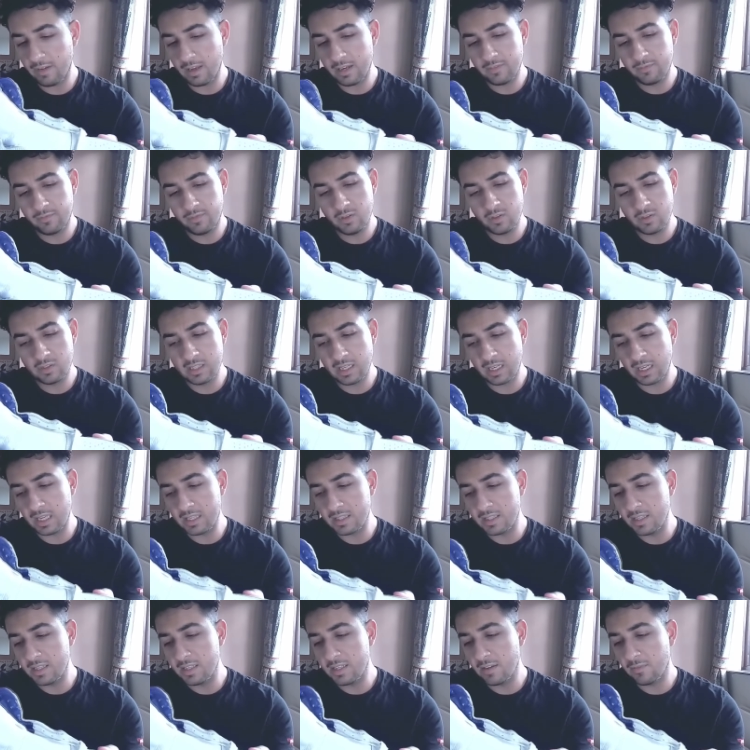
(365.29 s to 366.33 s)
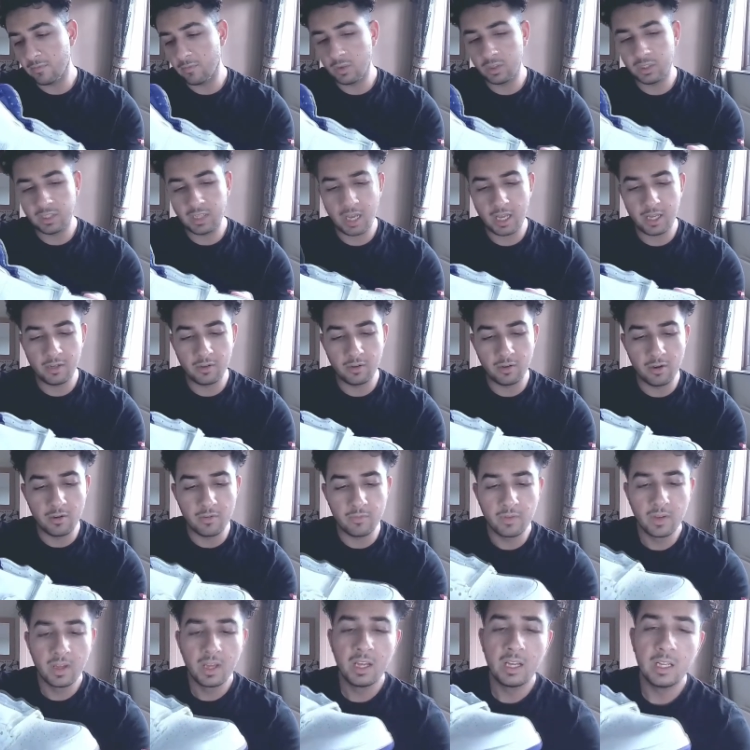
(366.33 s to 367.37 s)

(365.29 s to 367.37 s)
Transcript: and it feels like it's a different kind of